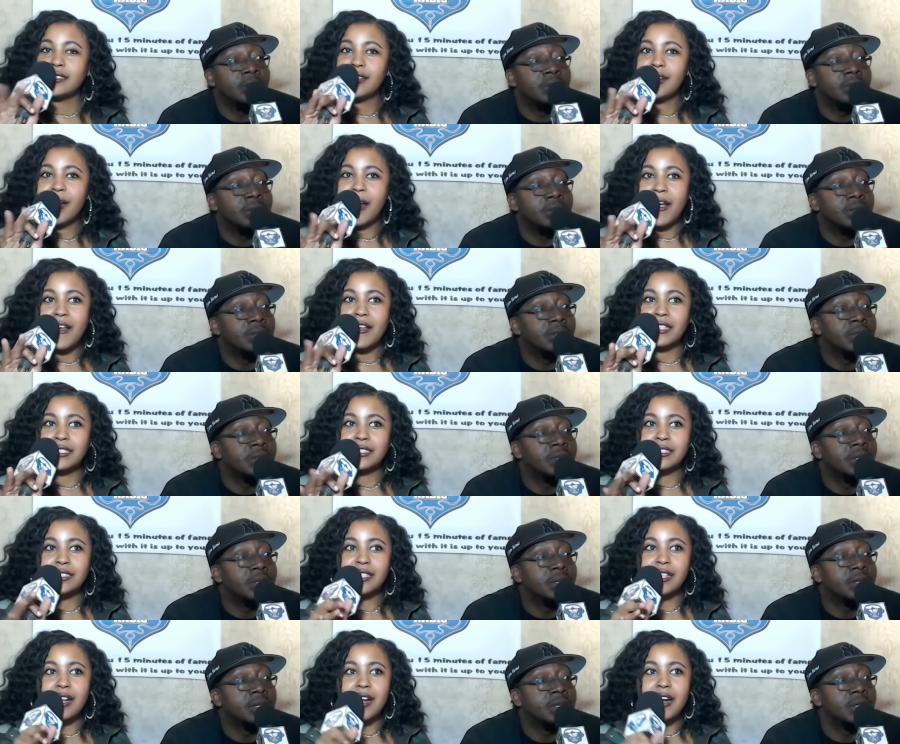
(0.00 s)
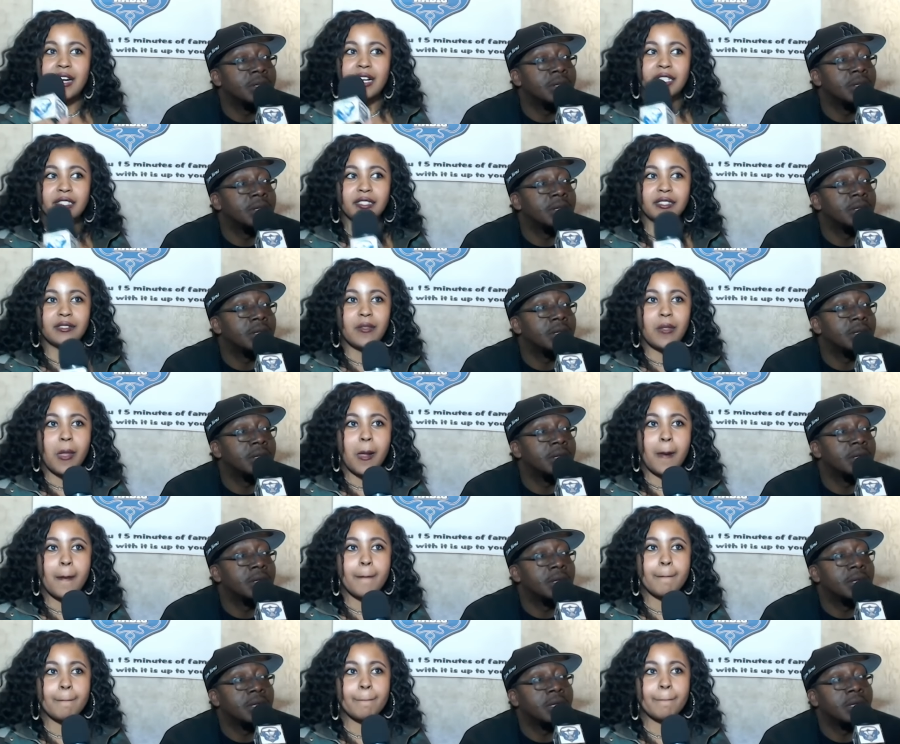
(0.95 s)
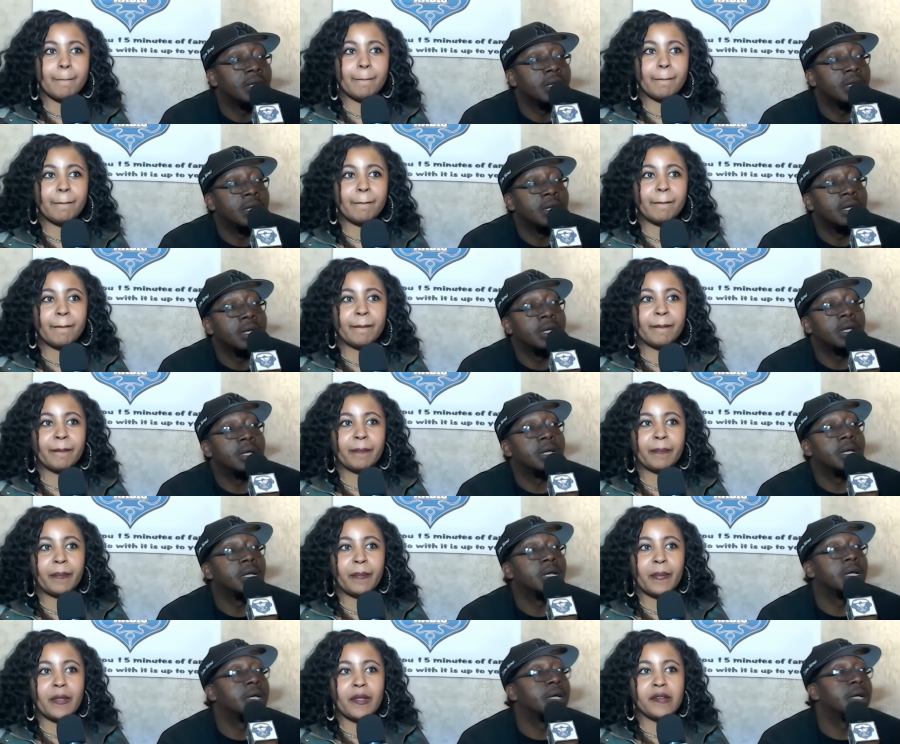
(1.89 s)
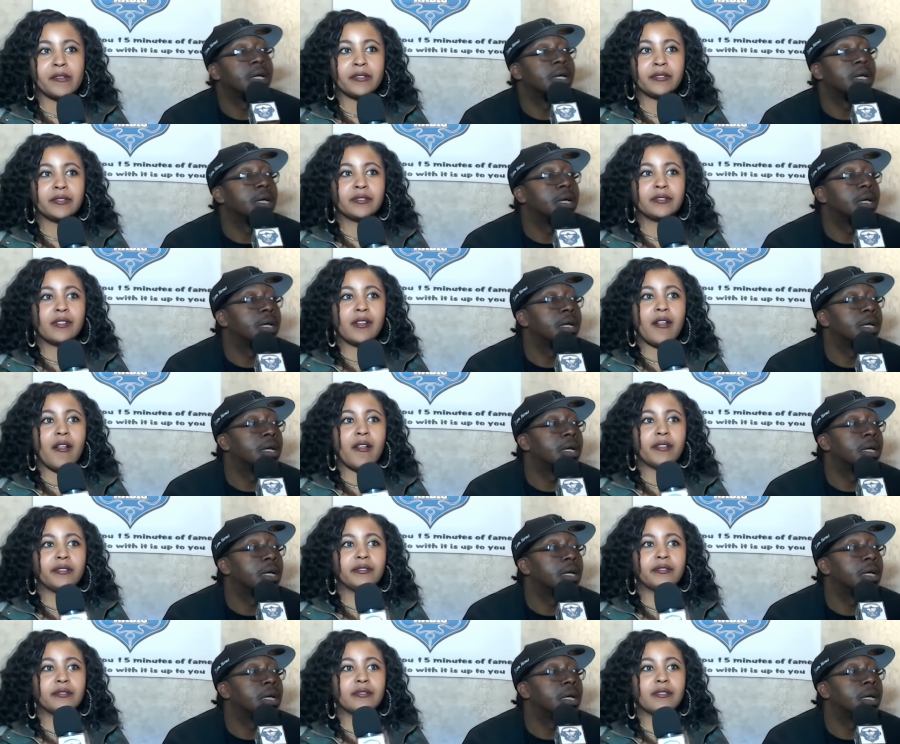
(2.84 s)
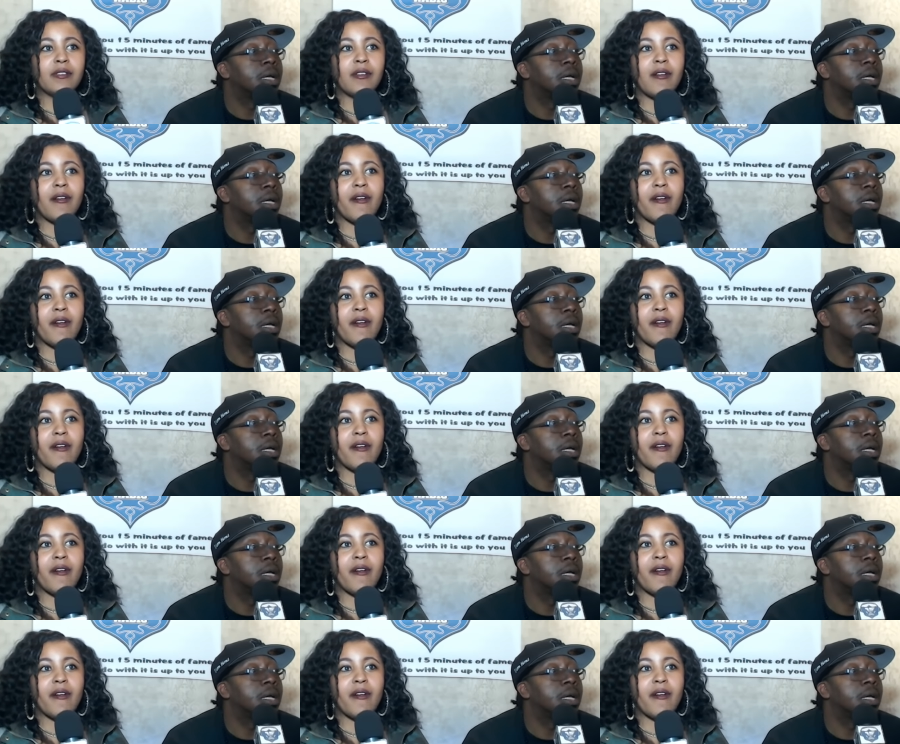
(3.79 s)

Nothing is said.